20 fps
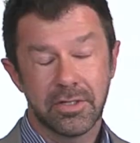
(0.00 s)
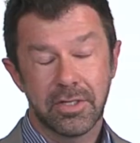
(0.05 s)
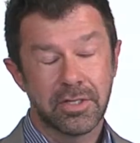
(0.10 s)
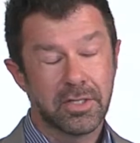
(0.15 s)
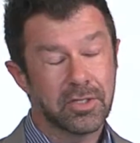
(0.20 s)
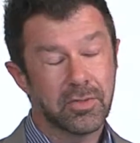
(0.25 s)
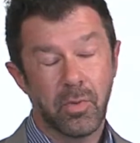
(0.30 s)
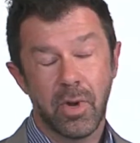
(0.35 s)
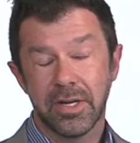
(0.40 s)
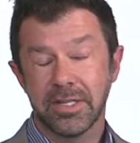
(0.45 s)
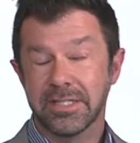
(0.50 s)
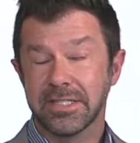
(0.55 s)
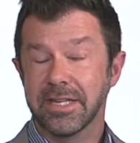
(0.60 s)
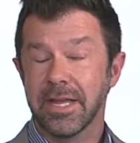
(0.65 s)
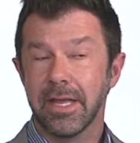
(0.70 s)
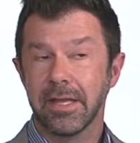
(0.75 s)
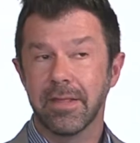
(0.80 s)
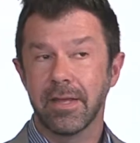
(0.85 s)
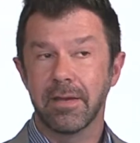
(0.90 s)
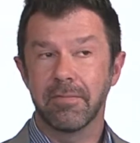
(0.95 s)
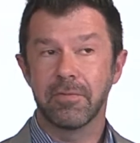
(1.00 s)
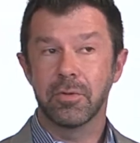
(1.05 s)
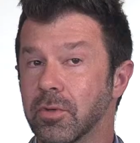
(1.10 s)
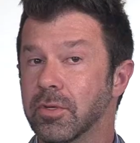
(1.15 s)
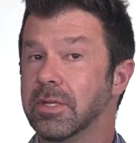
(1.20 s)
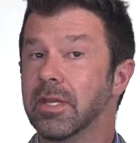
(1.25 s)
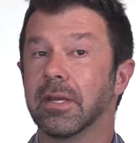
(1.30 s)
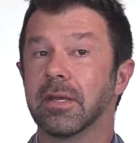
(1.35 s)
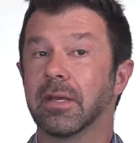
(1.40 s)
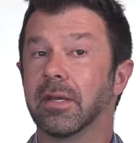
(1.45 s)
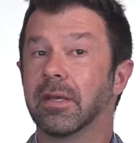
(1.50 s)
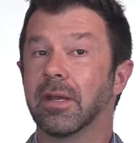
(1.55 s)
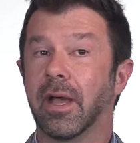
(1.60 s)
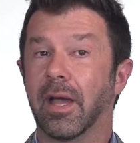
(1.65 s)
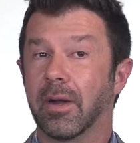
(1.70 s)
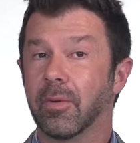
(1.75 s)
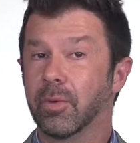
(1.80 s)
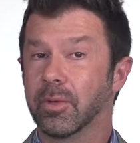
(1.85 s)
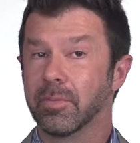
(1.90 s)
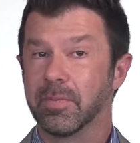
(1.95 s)
just want to say that if you didn't,
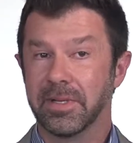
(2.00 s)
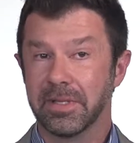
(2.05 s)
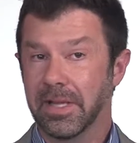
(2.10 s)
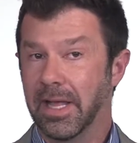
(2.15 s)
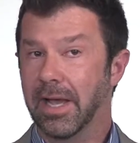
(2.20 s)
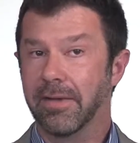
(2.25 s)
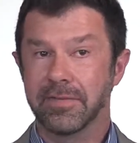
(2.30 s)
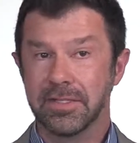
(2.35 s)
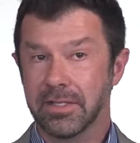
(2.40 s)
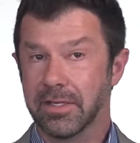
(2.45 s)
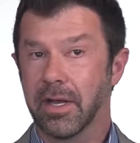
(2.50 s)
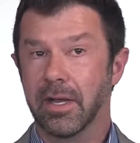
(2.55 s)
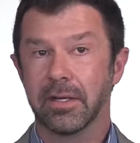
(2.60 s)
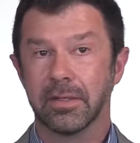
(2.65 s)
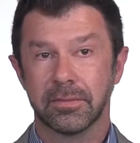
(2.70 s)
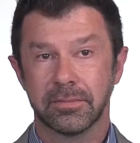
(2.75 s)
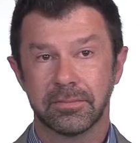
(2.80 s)
I wouldn't be alive today."